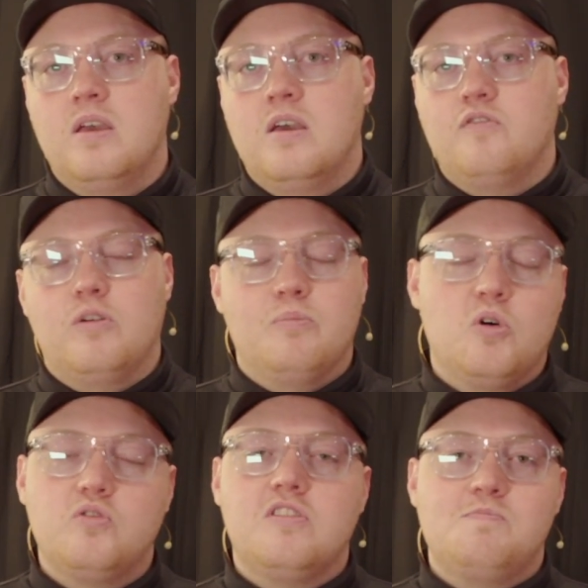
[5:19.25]
For
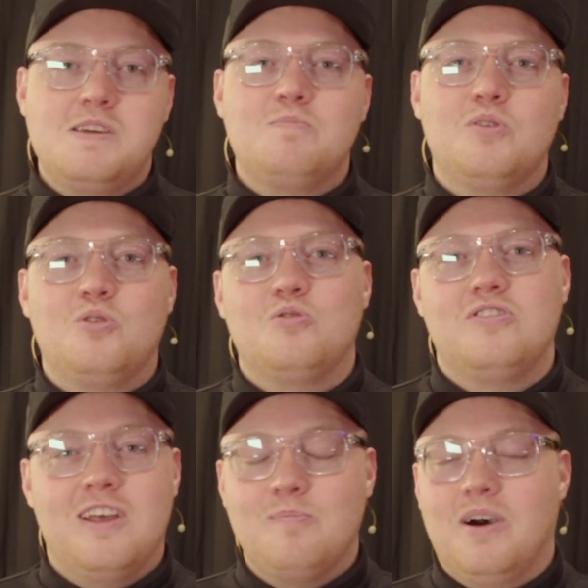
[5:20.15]
most people who
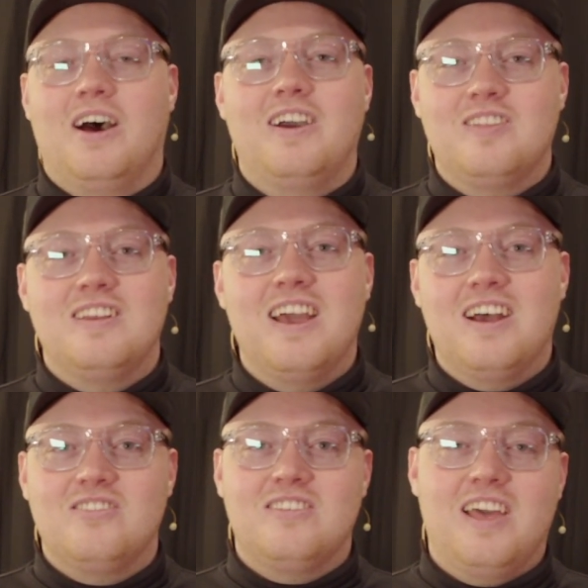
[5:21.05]
step behind the
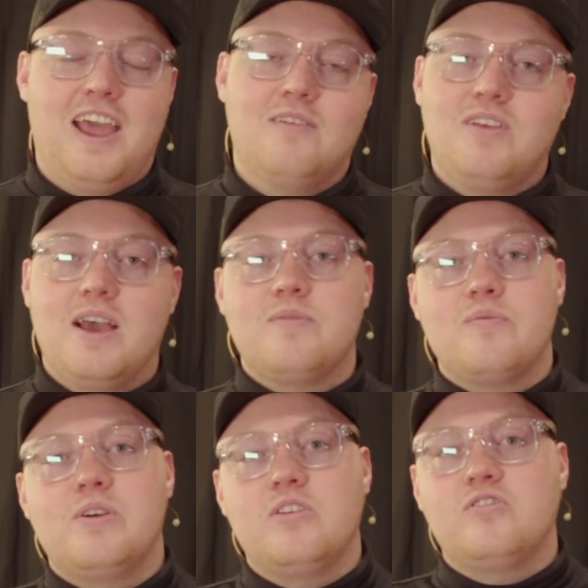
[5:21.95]
desk, they have to have a
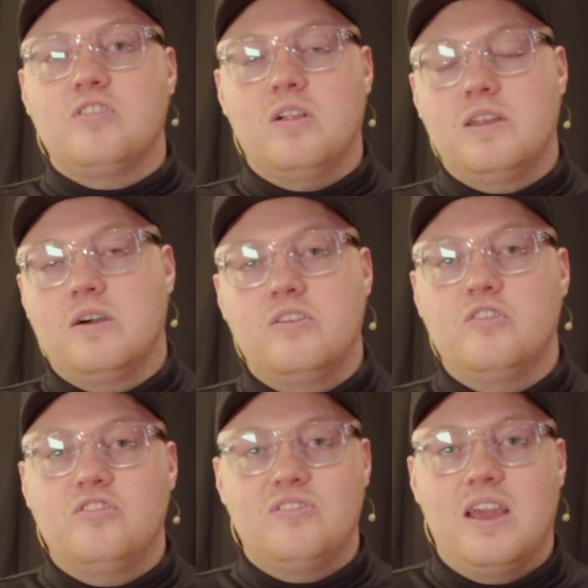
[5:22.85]
very solid
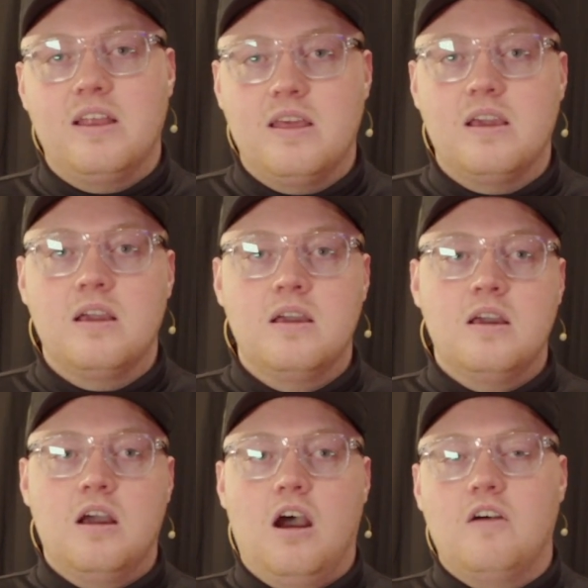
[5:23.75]
understanding
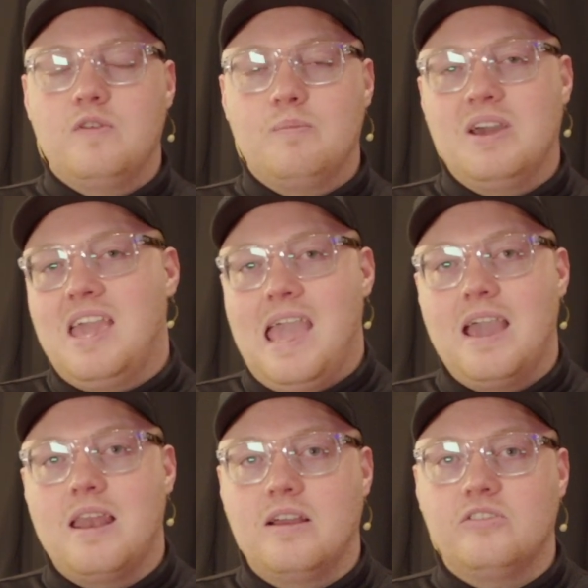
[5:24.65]
of the
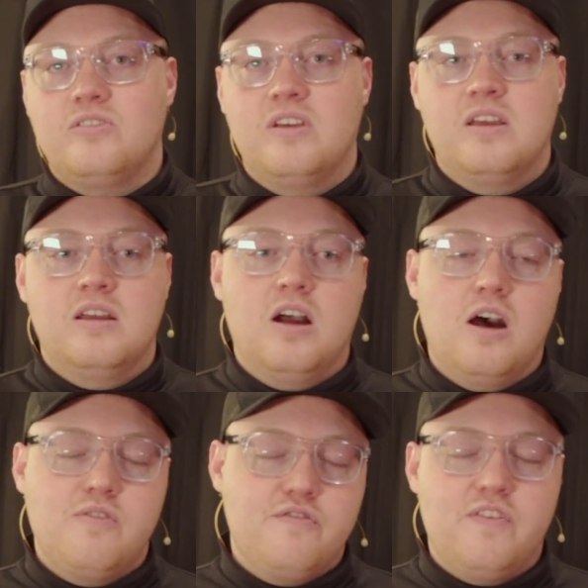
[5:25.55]
mechanics,
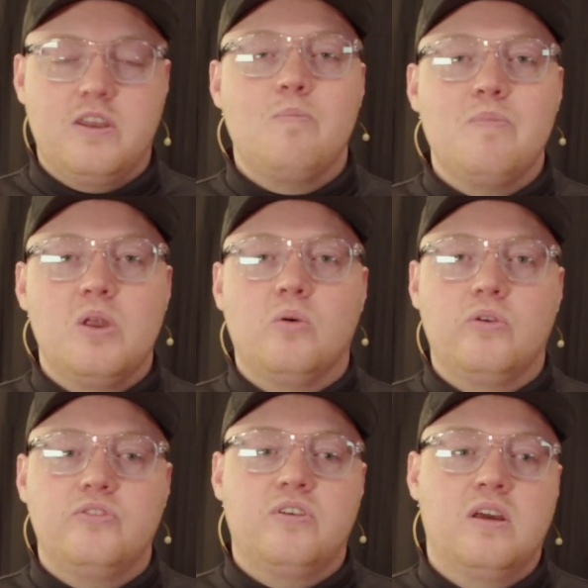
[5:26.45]
of the
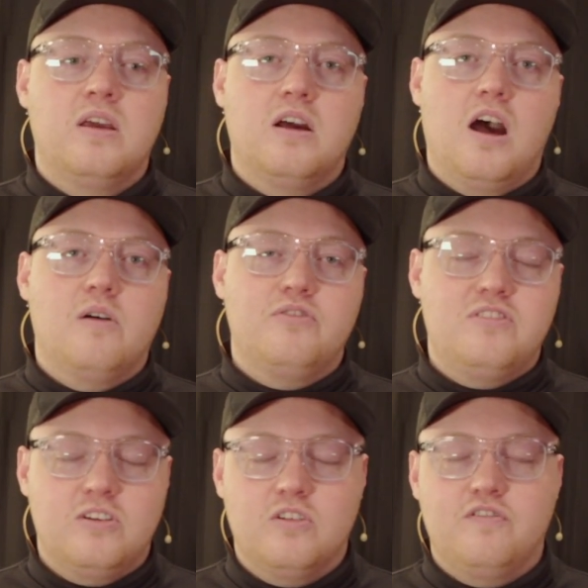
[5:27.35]
fundamentals, of
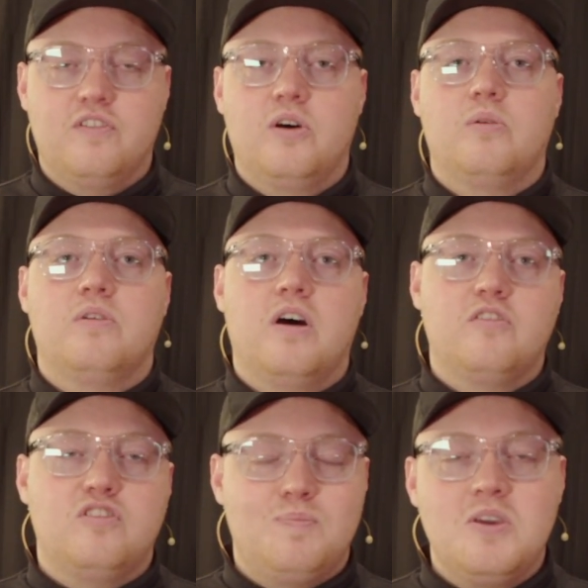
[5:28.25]
signal flow, of
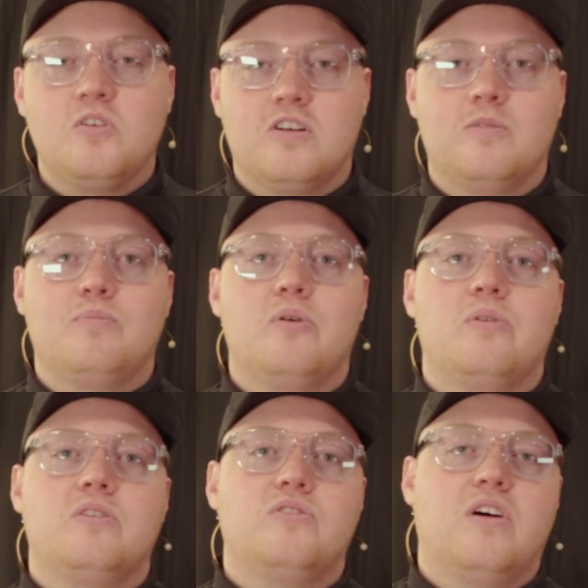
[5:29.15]
speaker
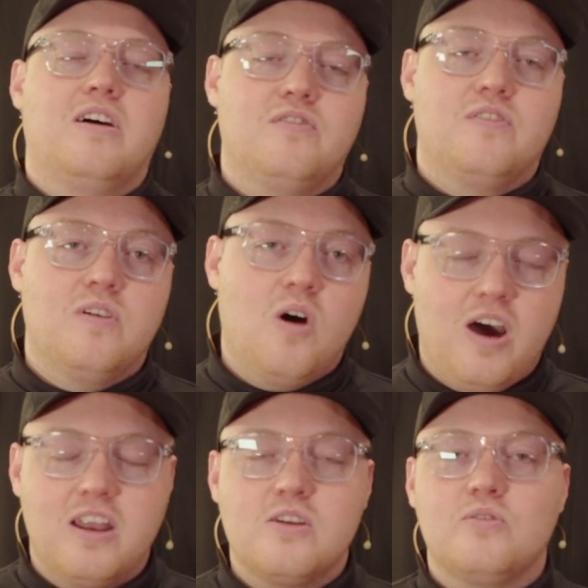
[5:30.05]
components, of
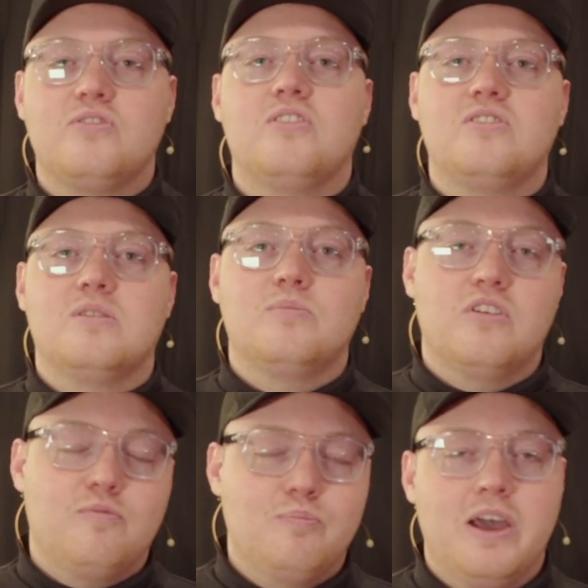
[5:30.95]
audio systems,
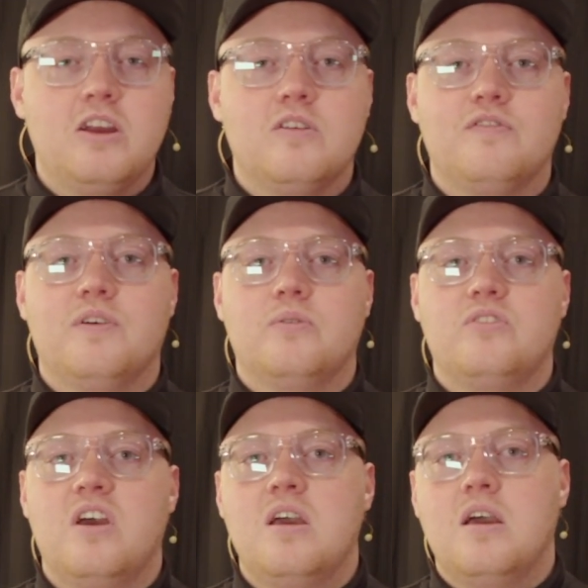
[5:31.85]
of
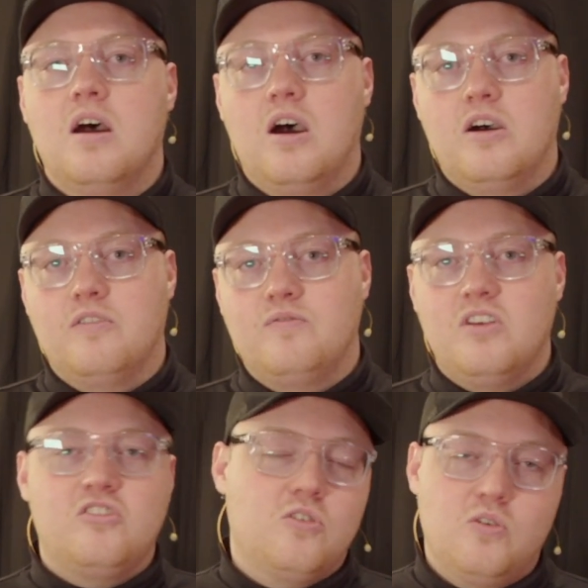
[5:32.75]
microphones, of
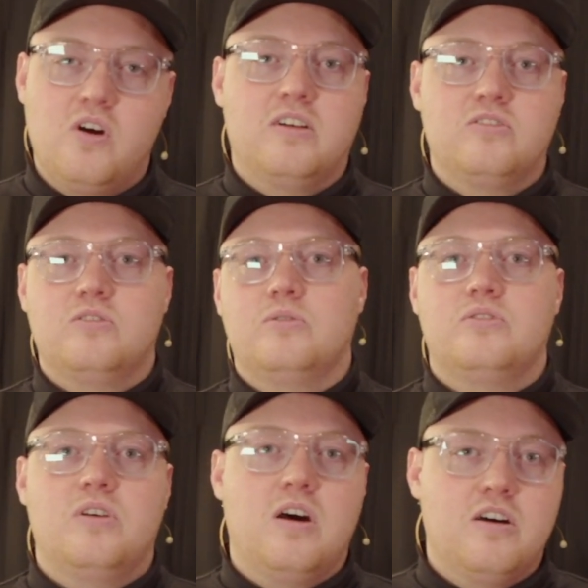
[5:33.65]
digital
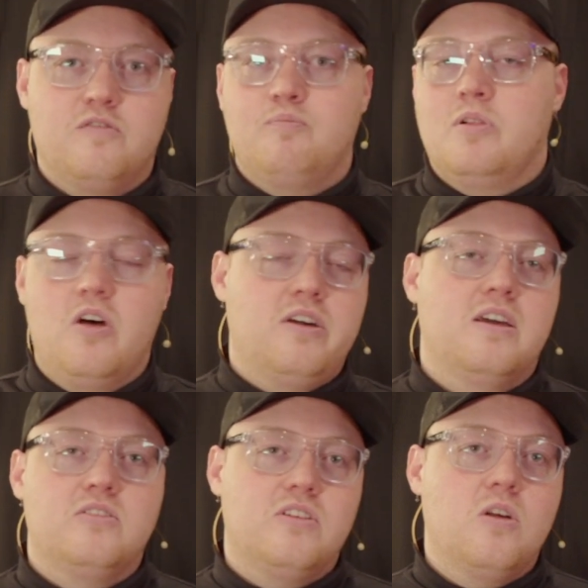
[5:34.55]
consoles, of
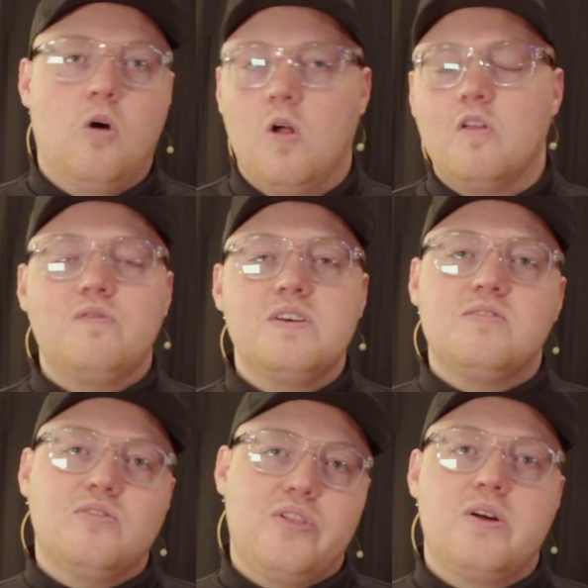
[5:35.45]
plugins, and all of
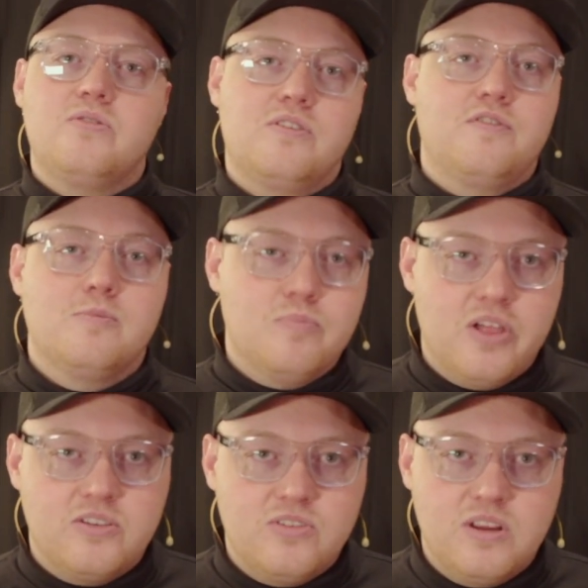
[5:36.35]
these layers of
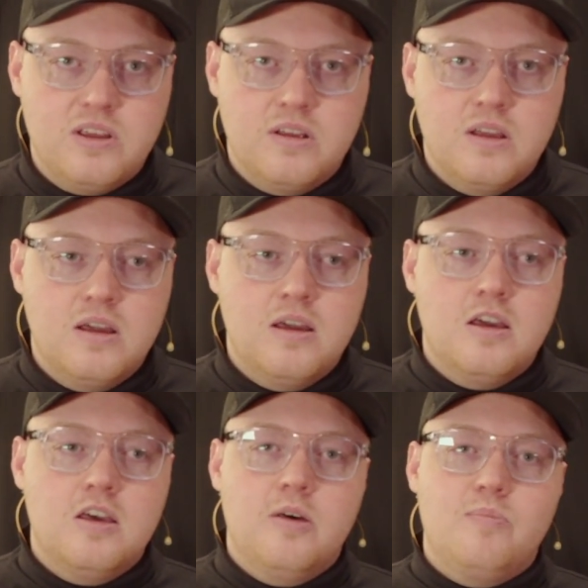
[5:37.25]
complexity.
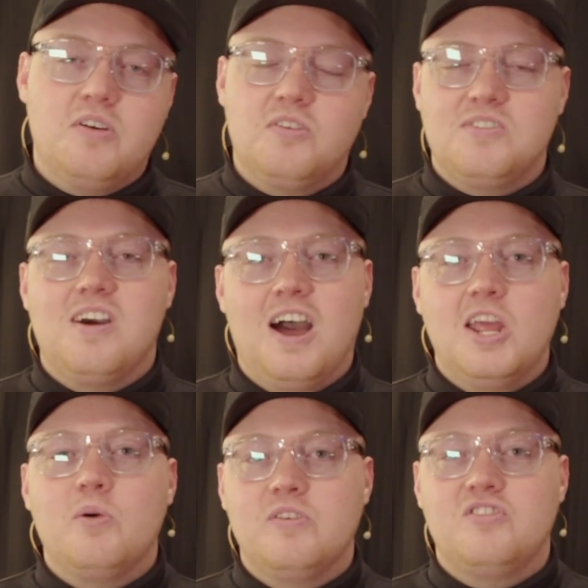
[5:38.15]
Because the
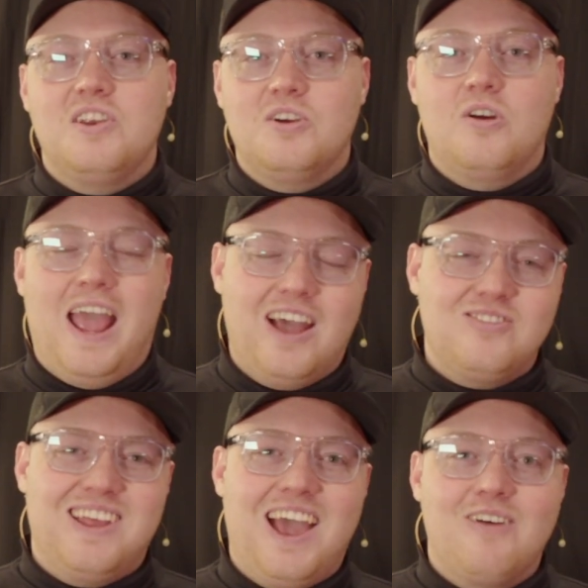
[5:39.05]
audio engineer
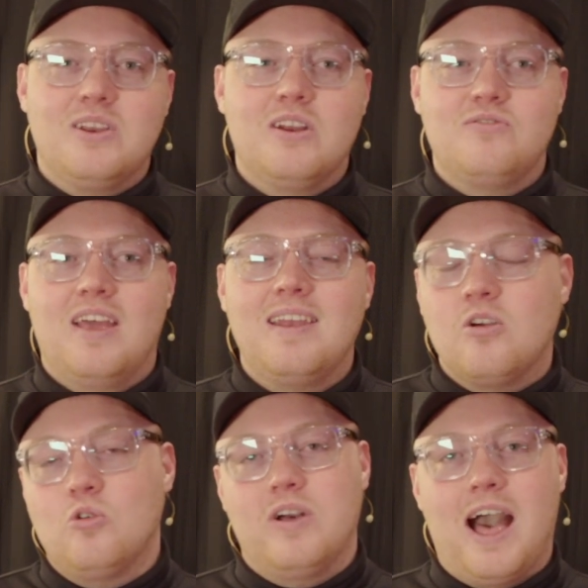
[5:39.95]
has to have enough
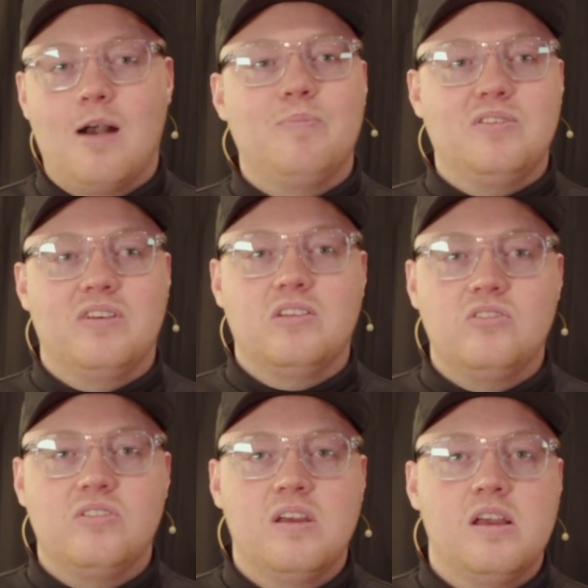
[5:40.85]
technical
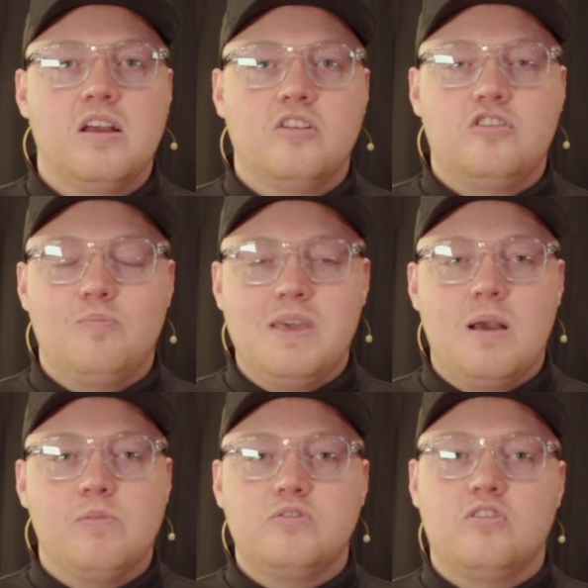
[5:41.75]
competence to be
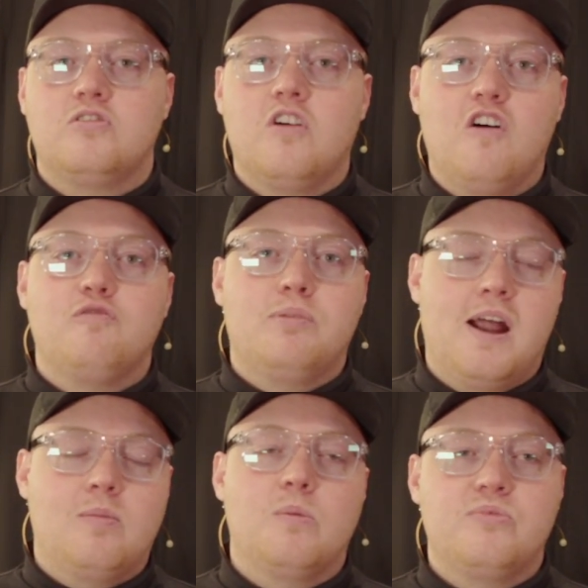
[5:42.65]
able to solve
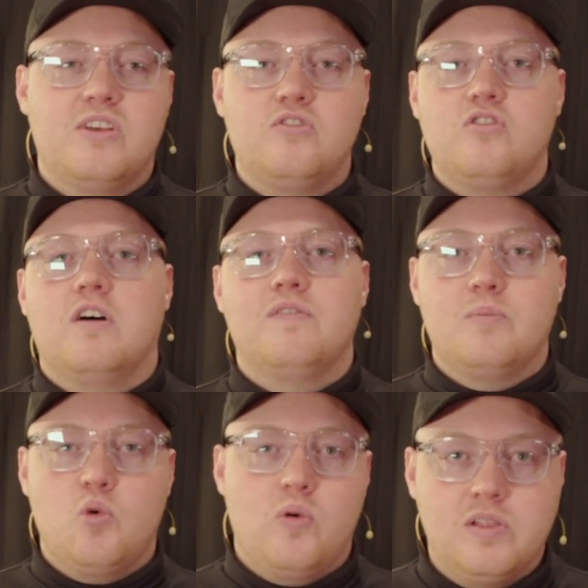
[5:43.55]
problems and solve
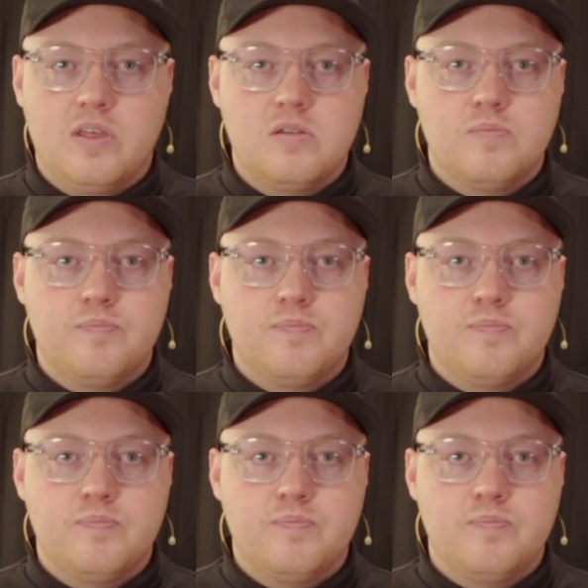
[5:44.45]
them quickly.